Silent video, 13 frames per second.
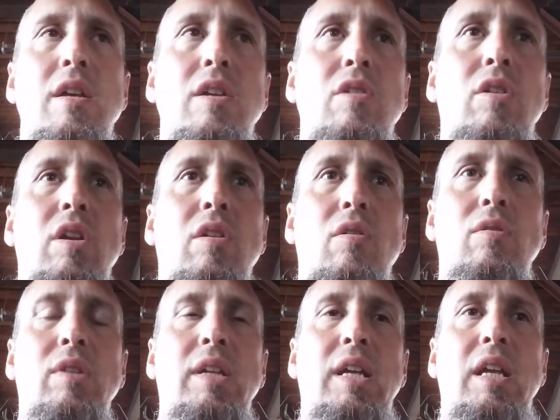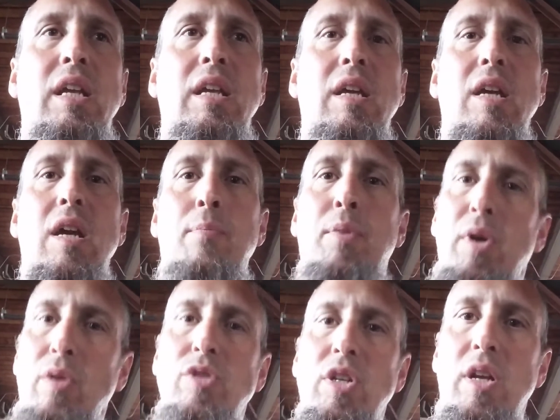You can only
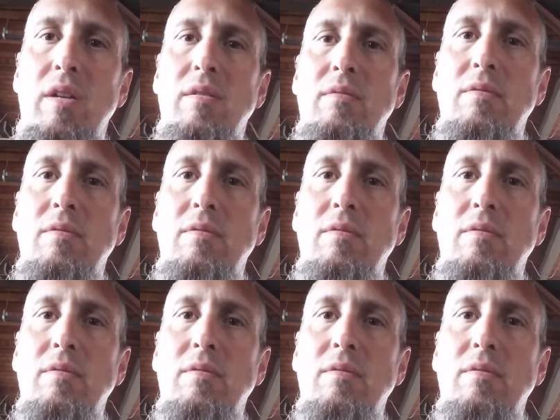approach it.